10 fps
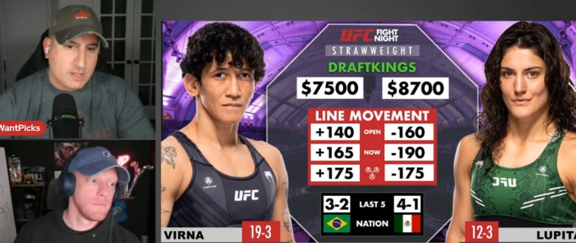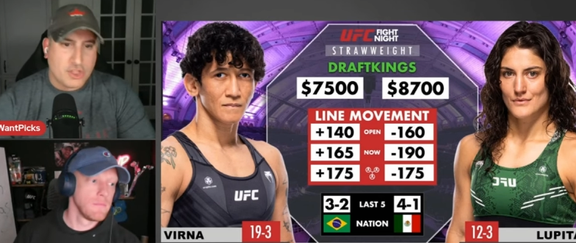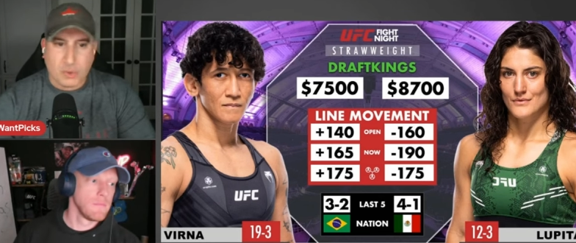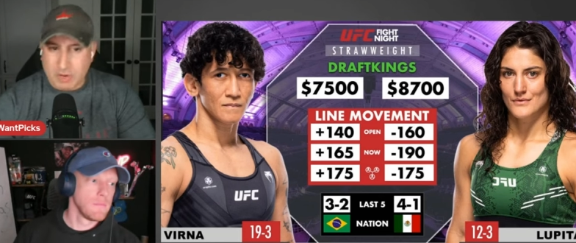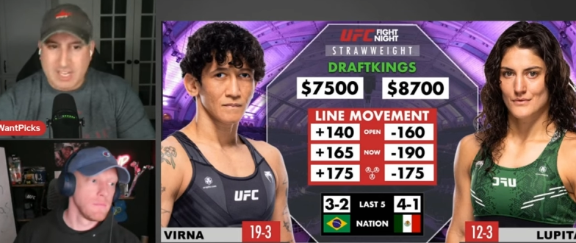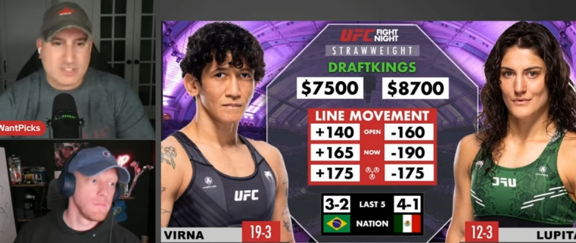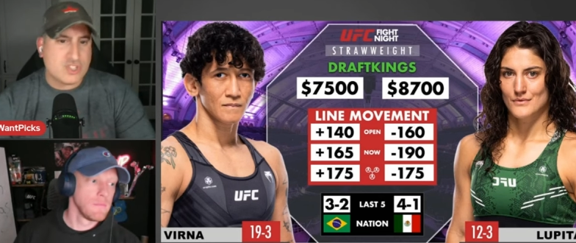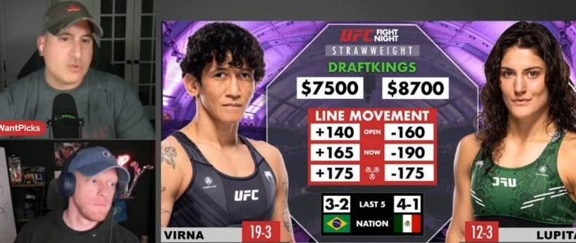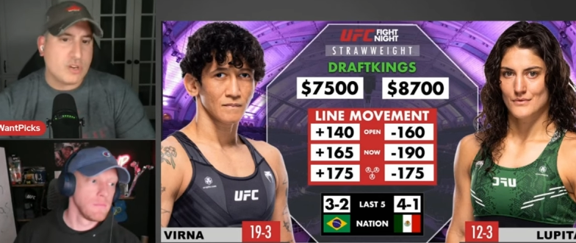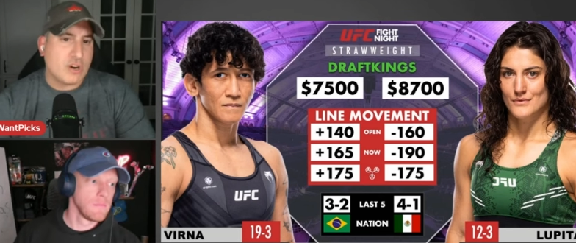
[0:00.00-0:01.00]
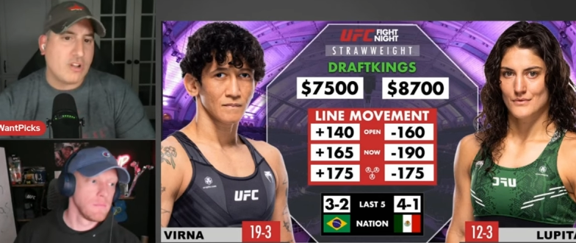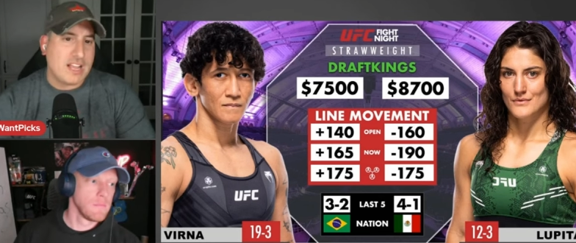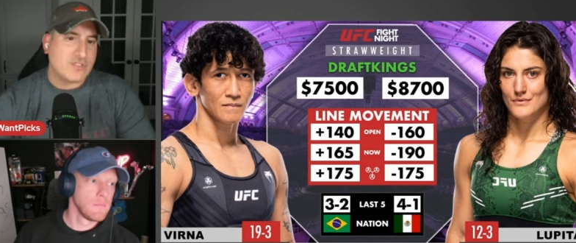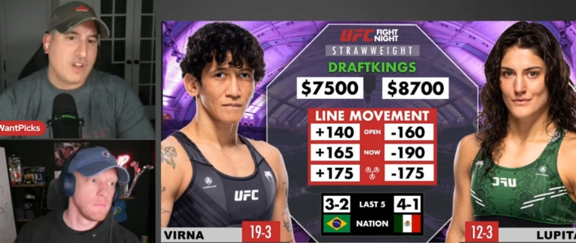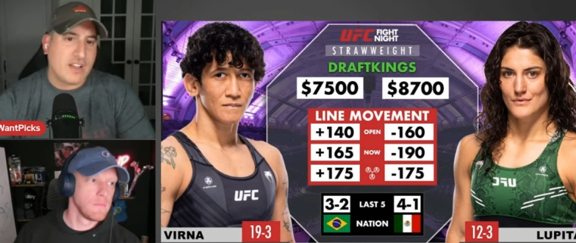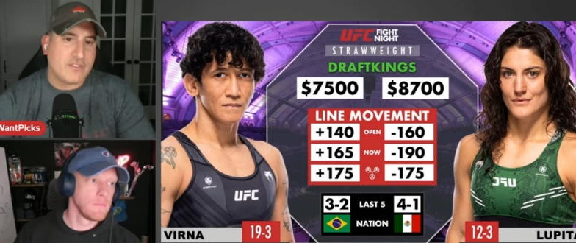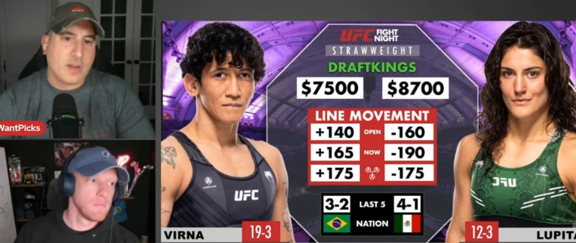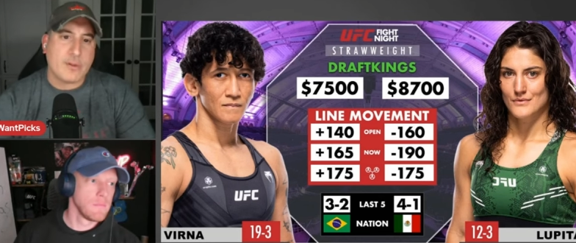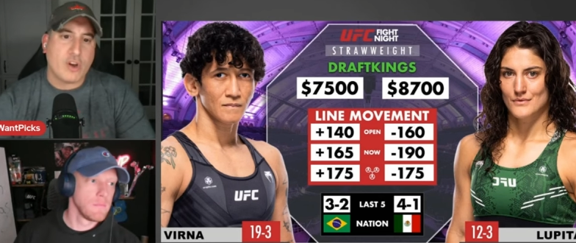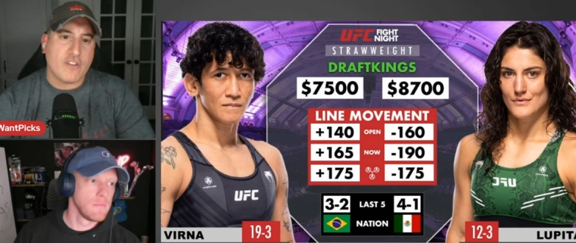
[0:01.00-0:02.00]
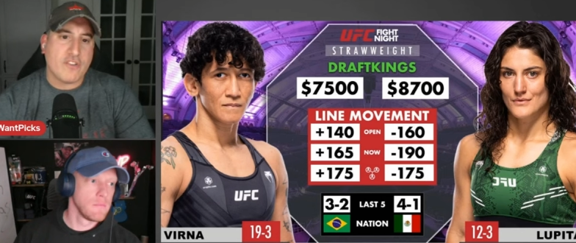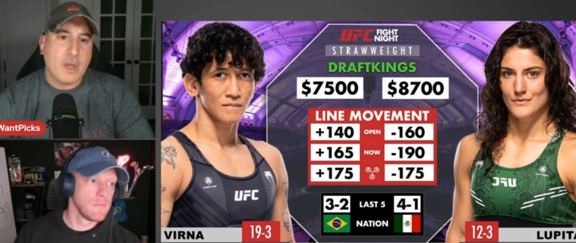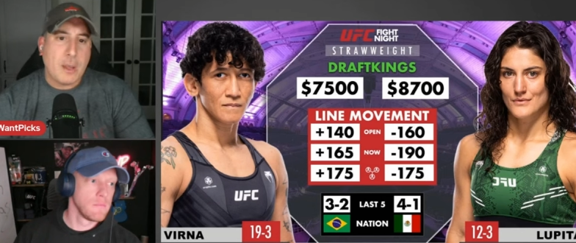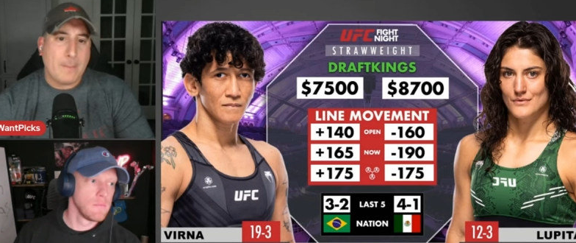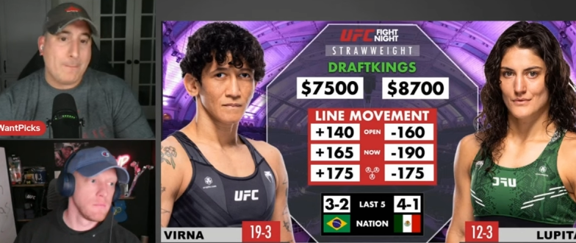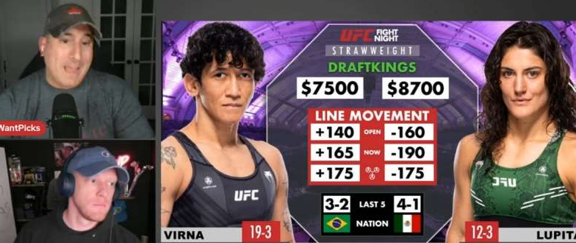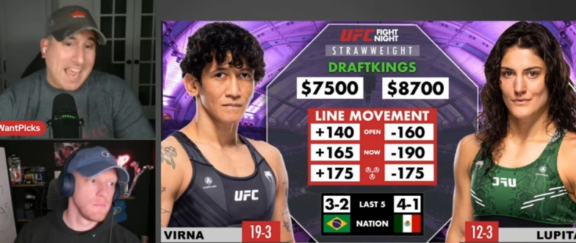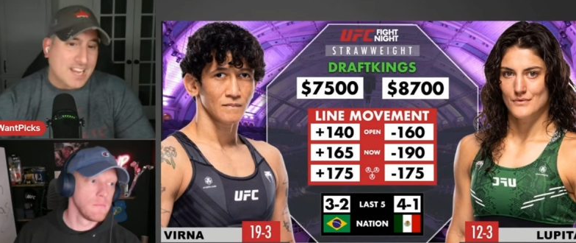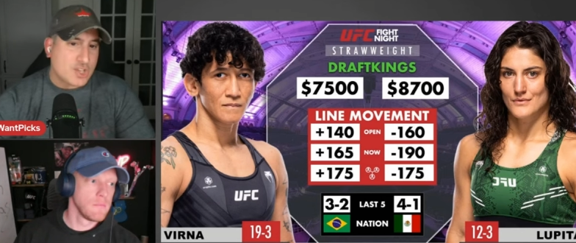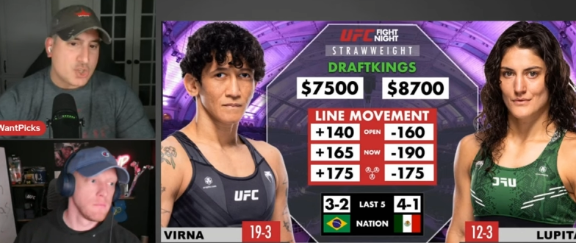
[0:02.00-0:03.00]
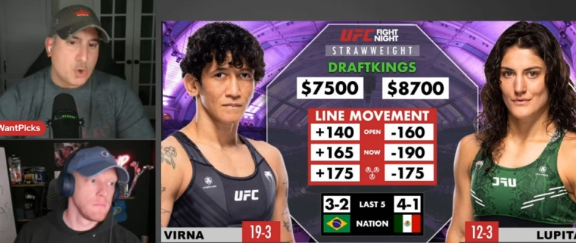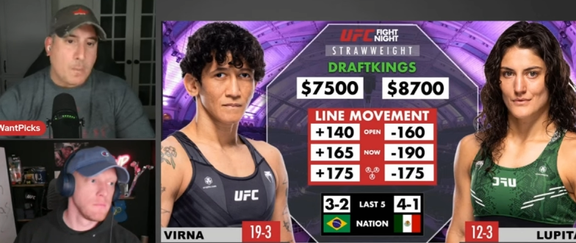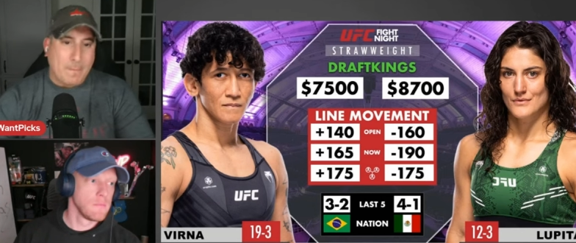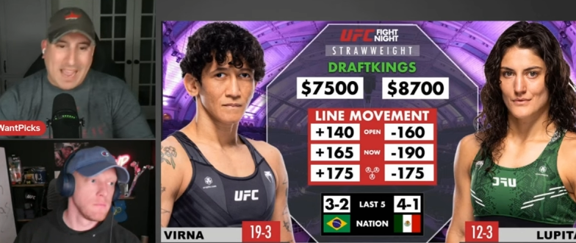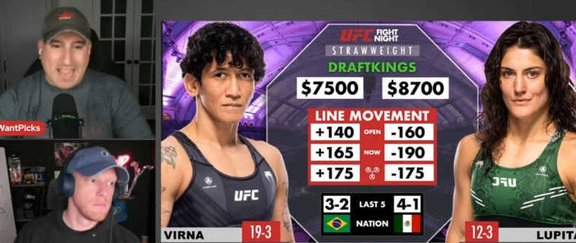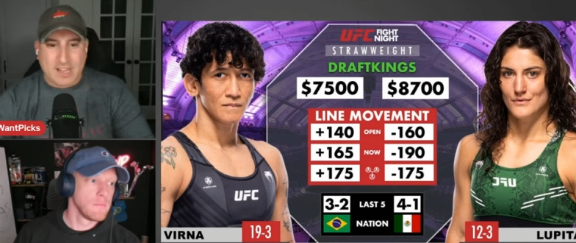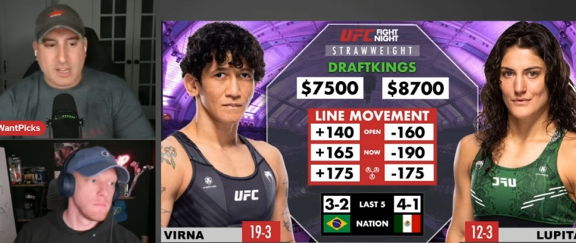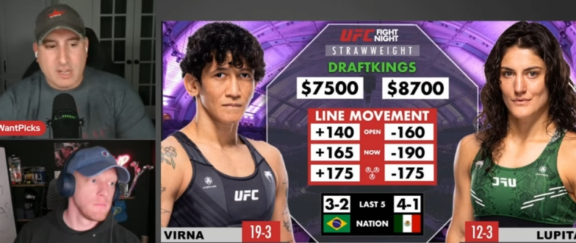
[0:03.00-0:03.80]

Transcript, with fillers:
Speaker 1: three and two in her last five, coming off back-to-back